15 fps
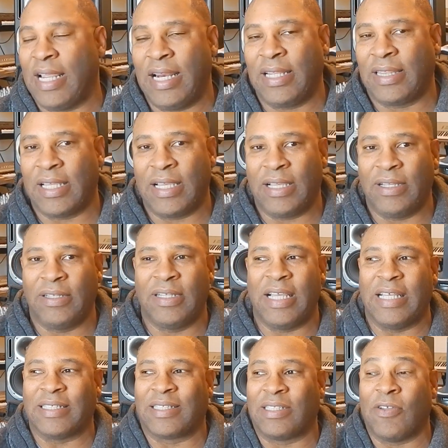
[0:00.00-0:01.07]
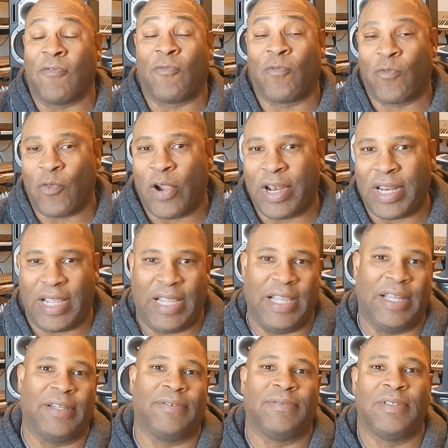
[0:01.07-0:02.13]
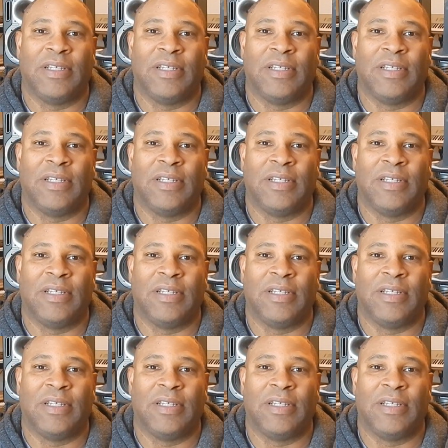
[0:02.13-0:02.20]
anything is the front end.